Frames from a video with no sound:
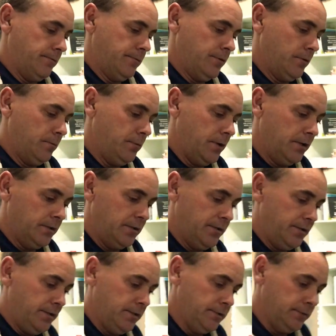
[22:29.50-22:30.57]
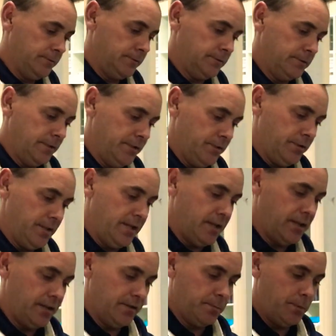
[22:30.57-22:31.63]
So I plug this in, it now
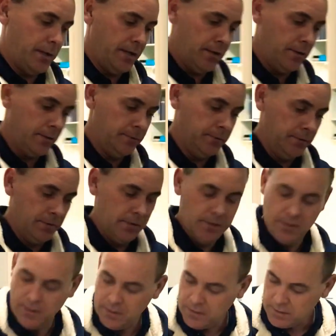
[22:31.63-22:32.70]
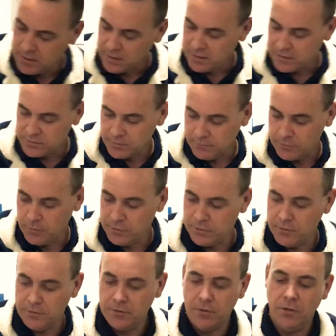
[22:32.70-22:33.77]
has power, and as I've got
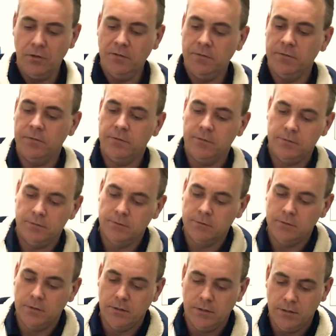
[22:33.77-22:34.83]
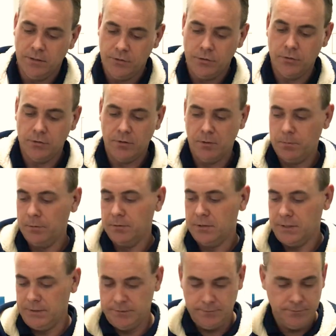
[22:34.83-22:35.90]
it on the off, it shouldn't
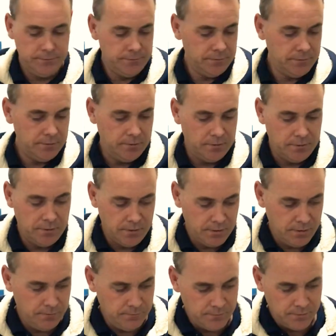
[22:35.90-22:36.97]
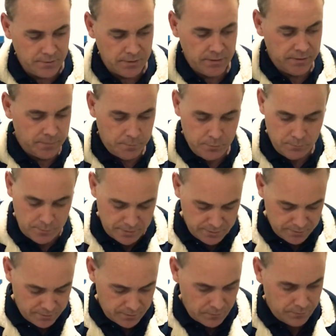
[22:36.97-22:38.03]
operate. Okay, so let's put
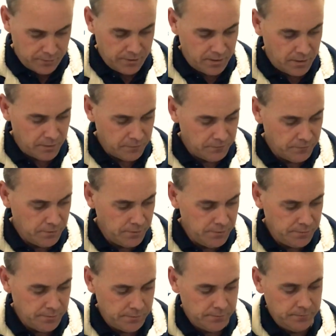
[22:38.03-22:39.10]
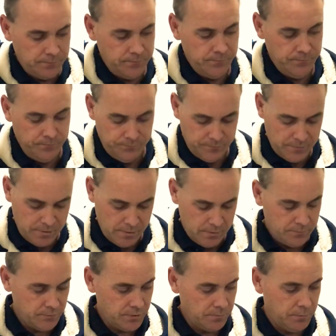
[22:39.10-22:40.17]
one on the other fuse.
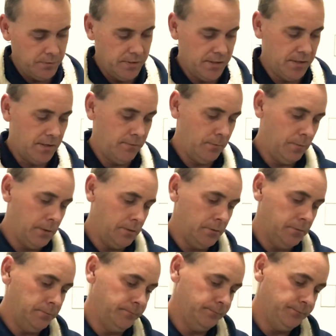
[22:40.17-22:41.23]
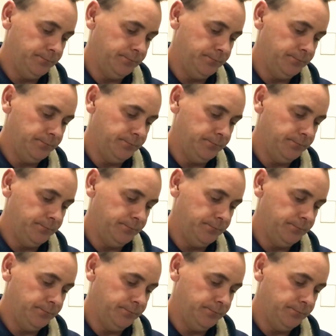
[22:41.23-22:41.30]
Should put that cover back on.